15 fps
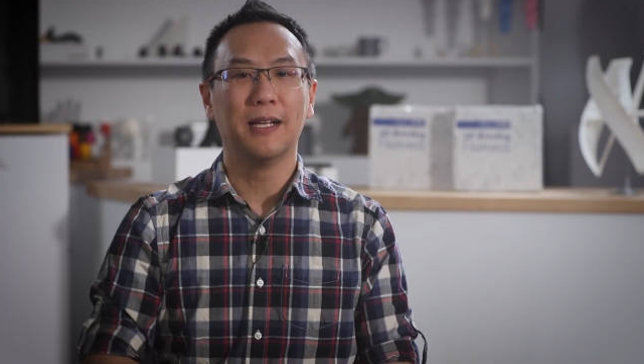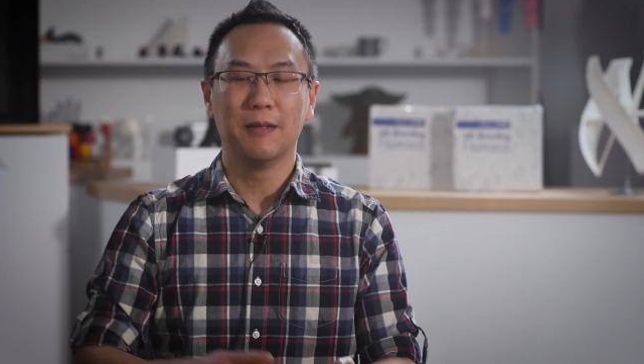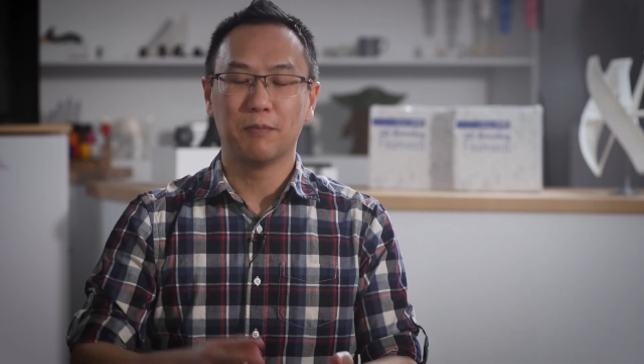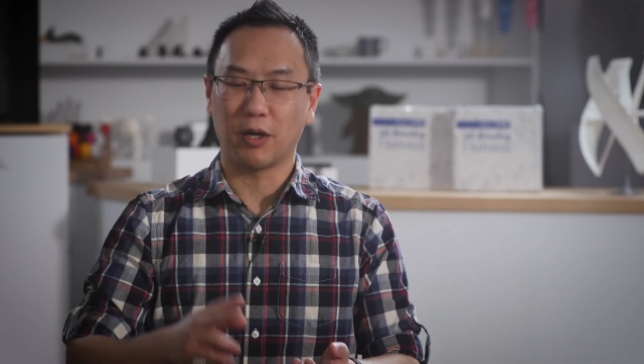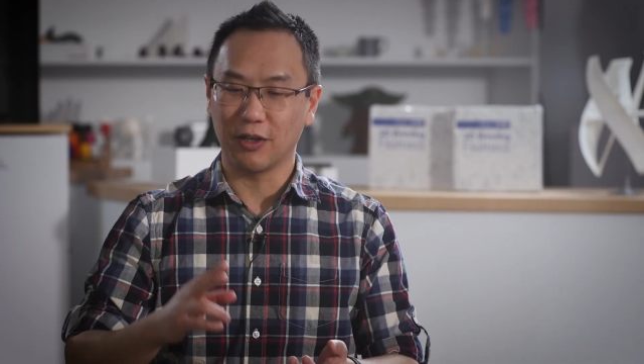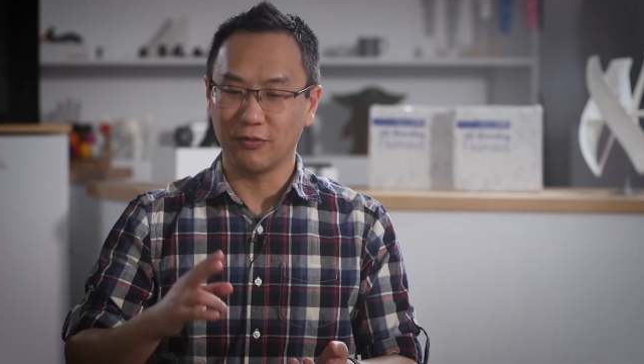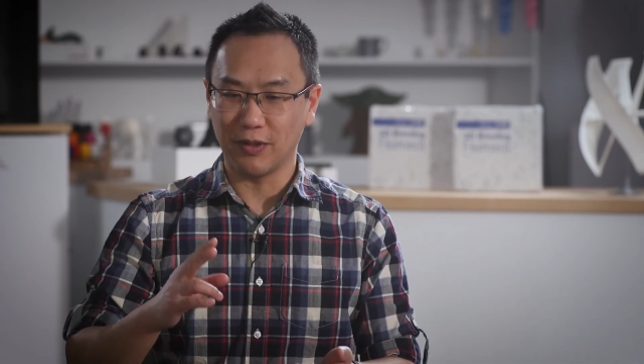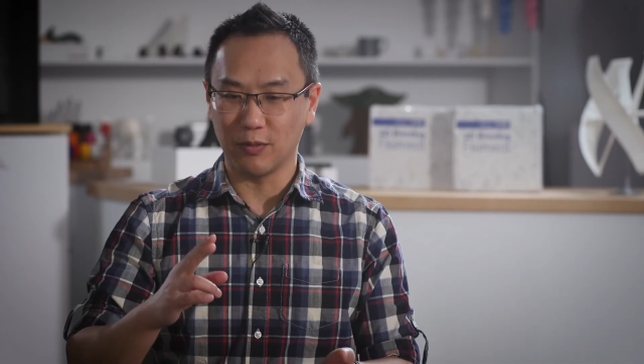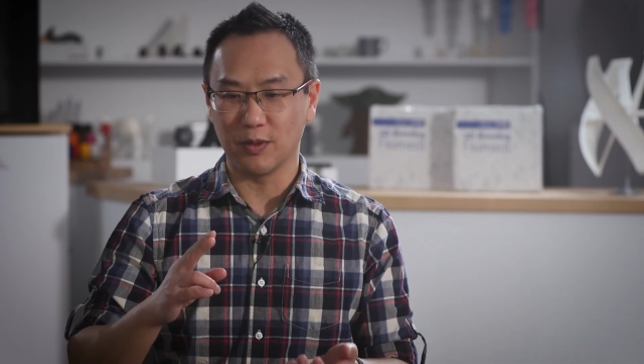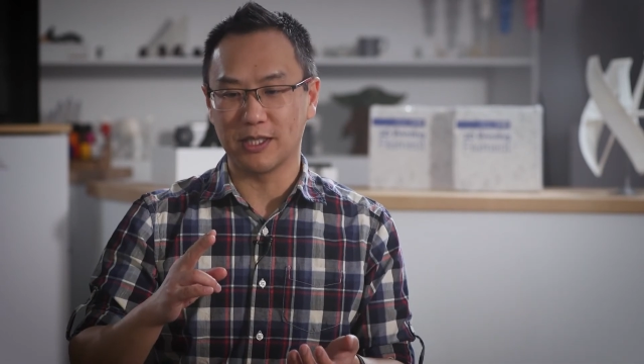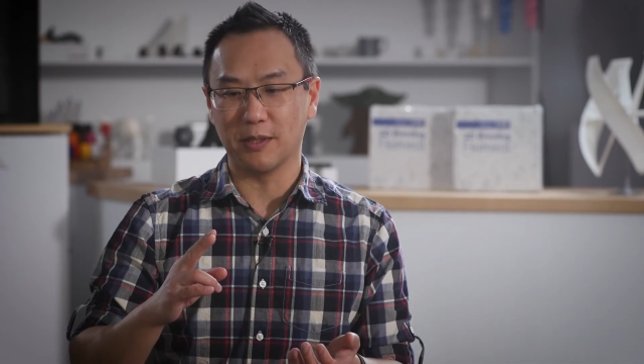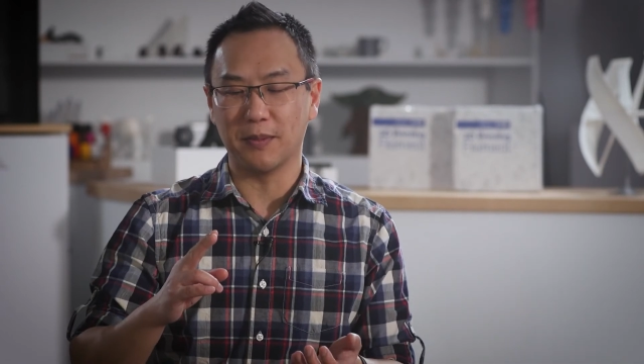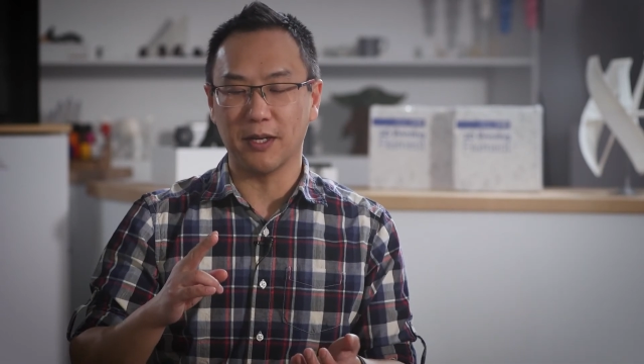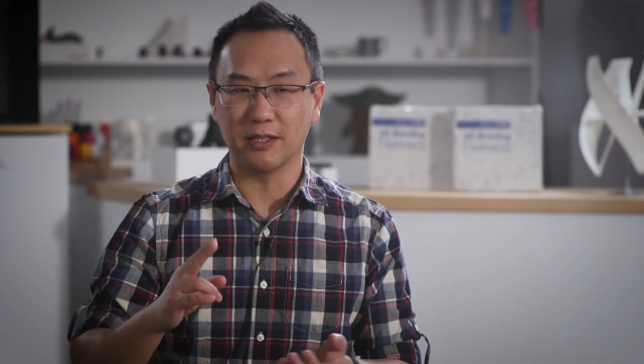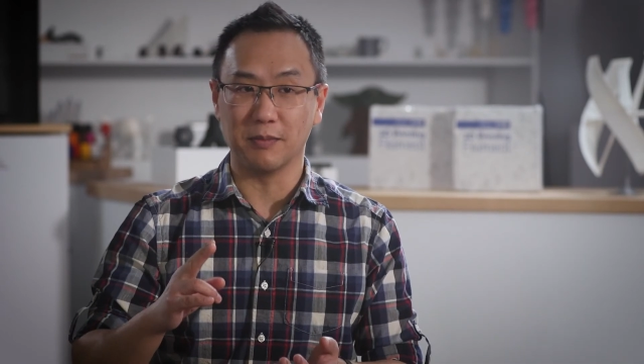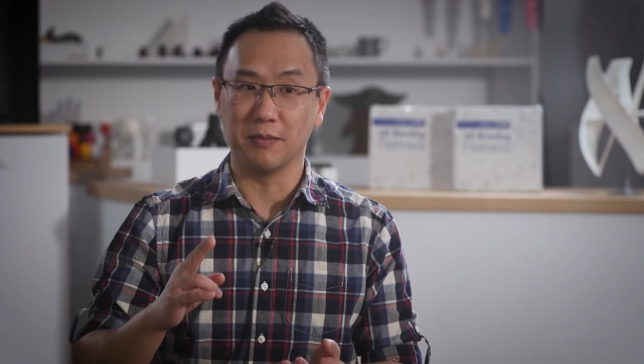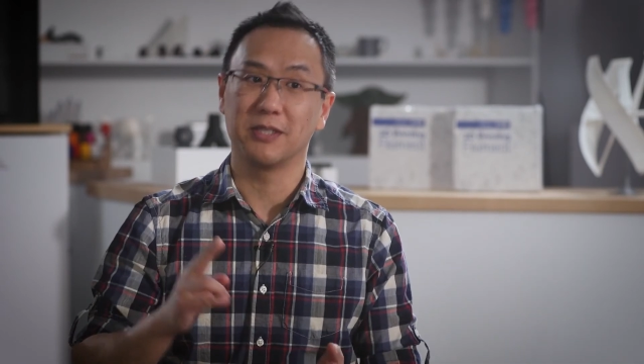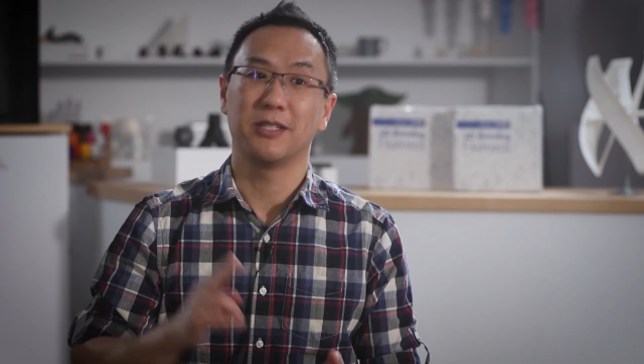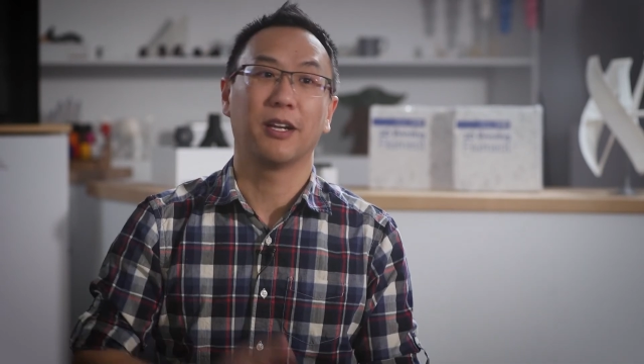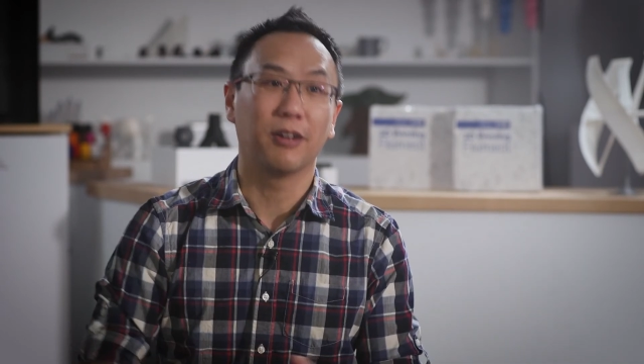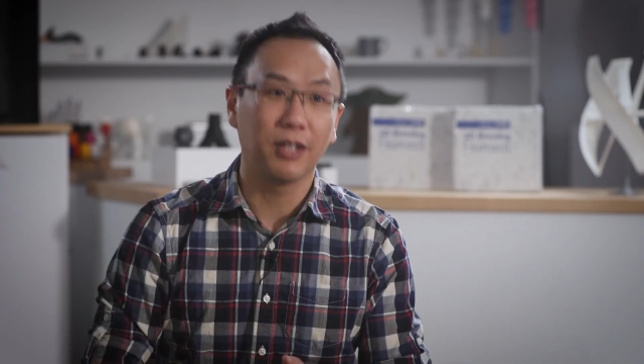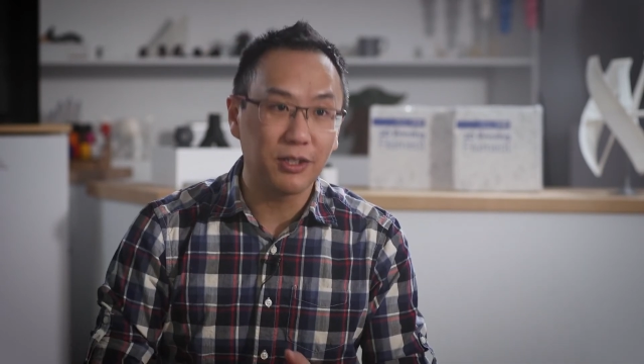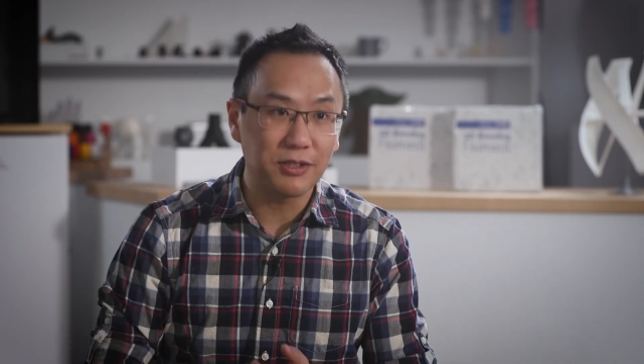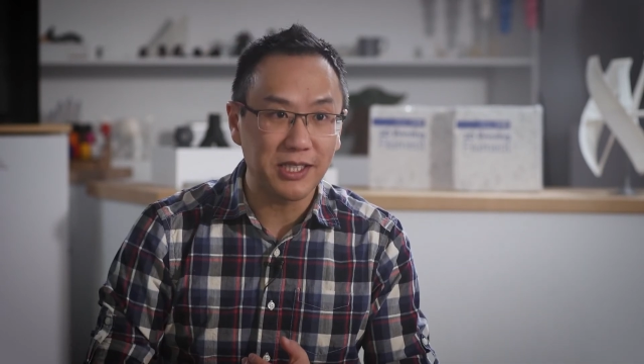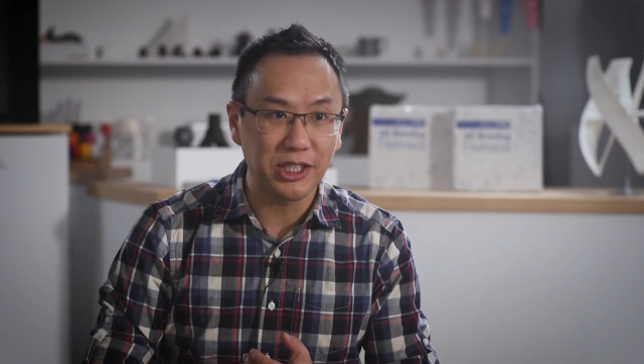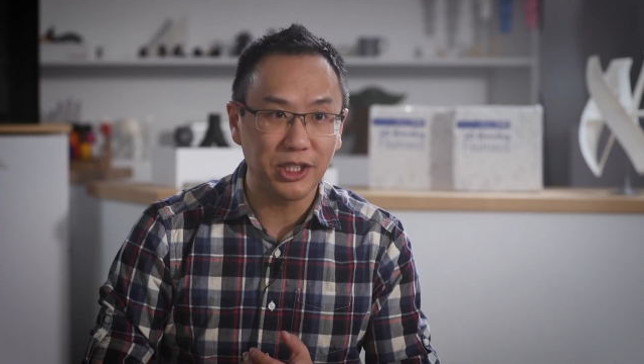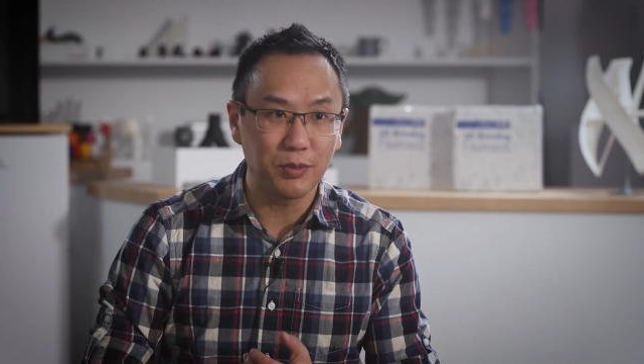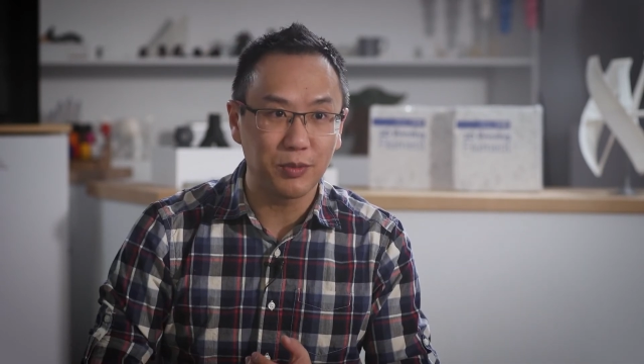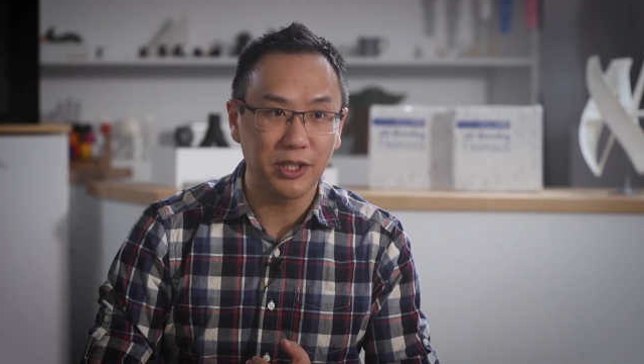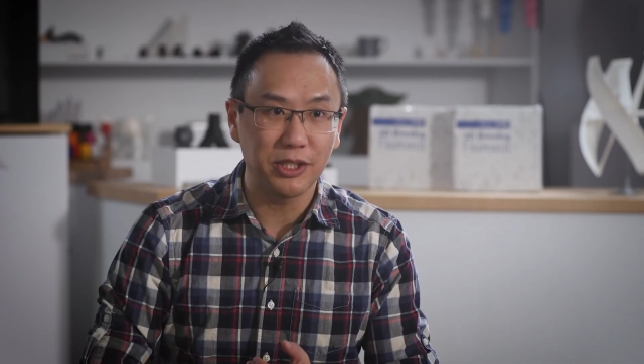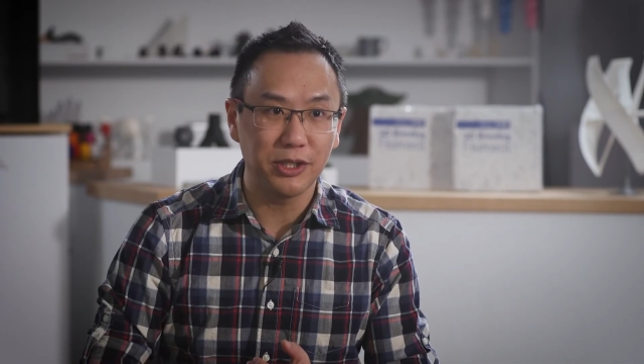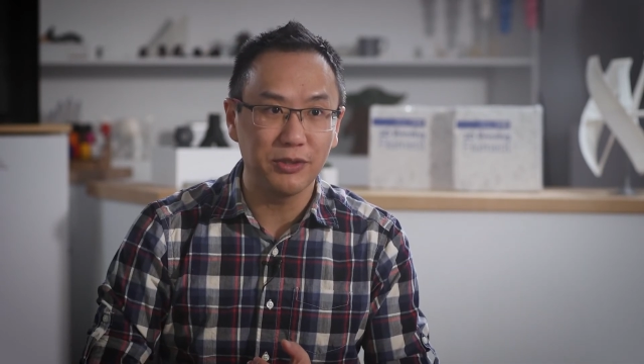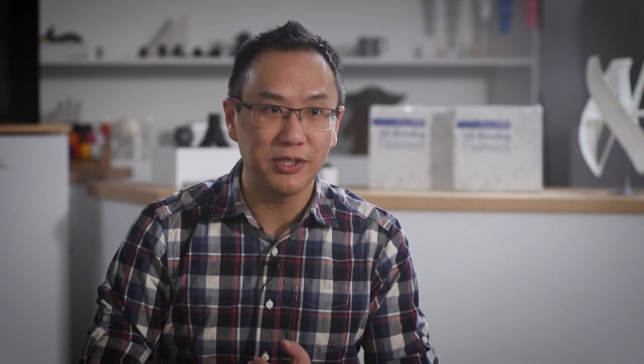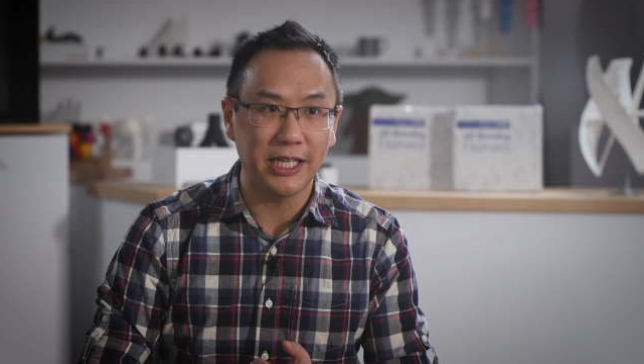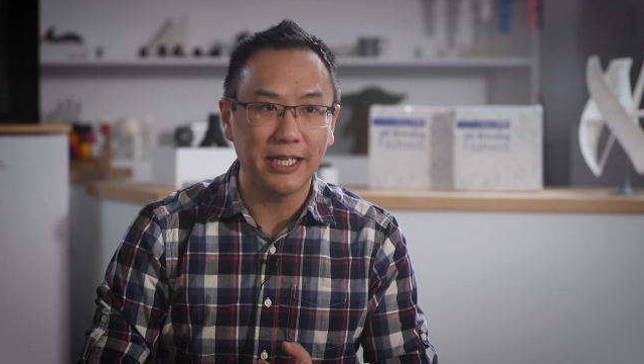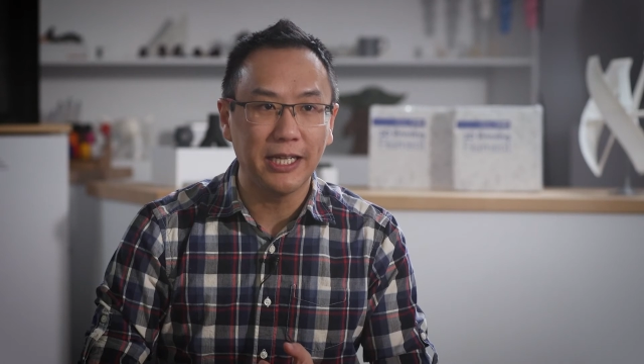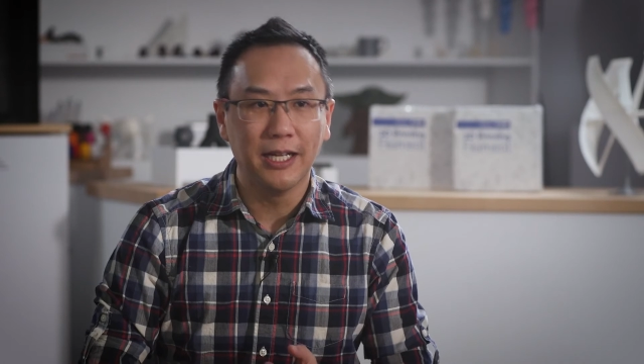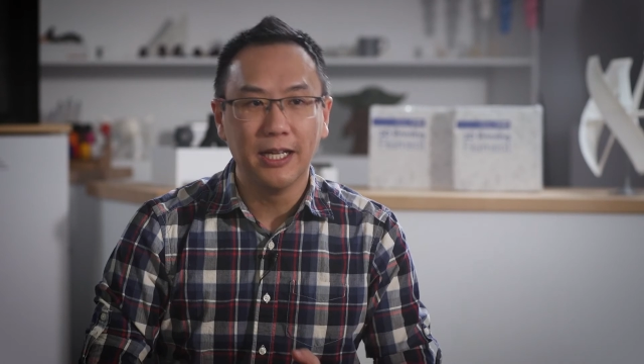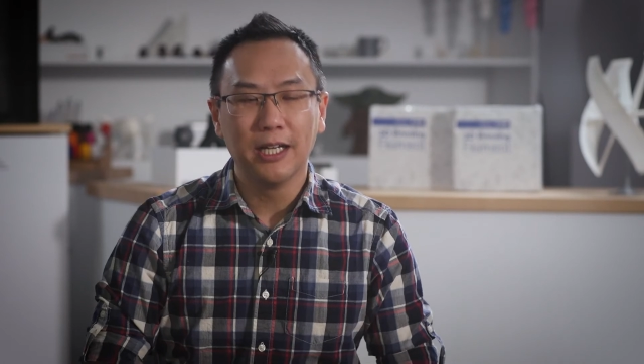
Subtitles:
Part of it was about the materials that you were using.